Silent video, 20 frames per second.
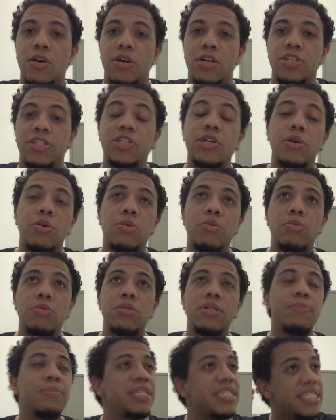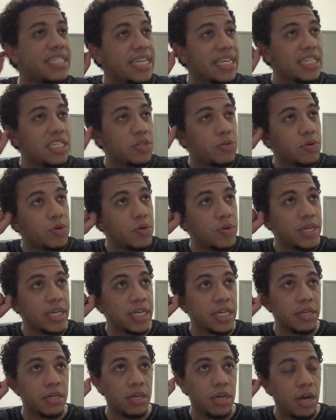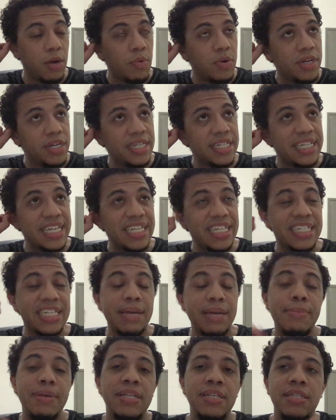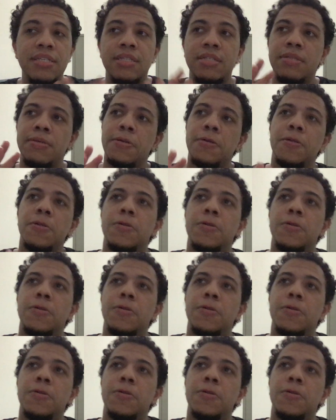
so let me just say this real quick i wanted to say this i mean